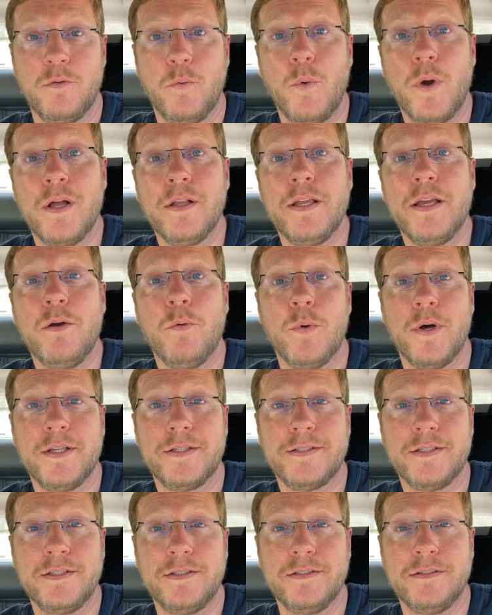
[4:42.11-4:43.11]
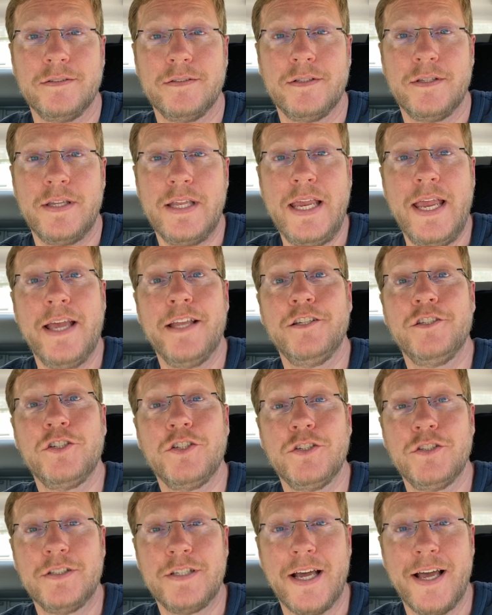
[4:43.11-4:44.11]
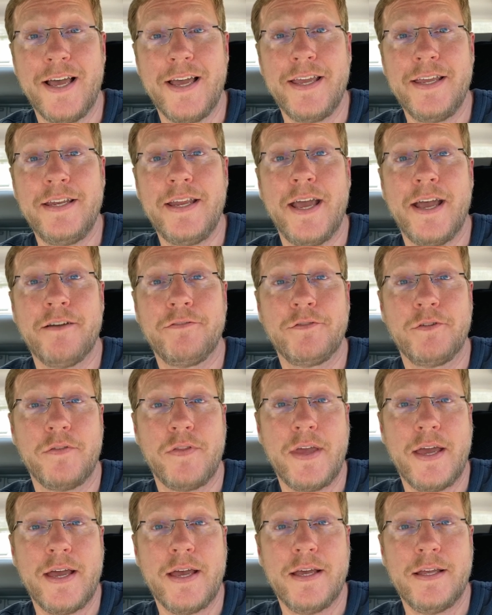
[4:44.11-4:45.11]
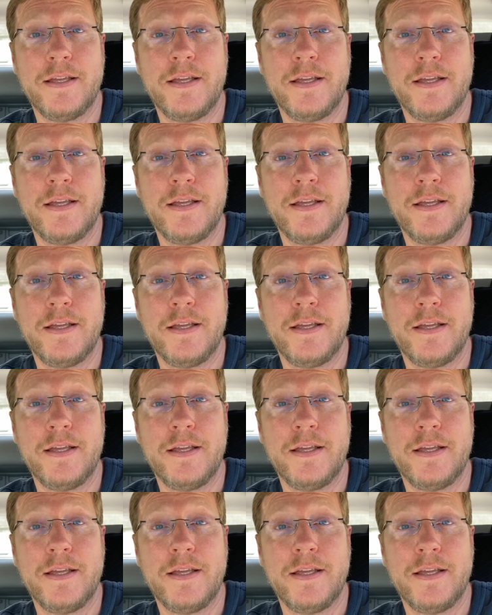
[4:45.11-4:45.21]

Well, it wasn't. The engine died after that,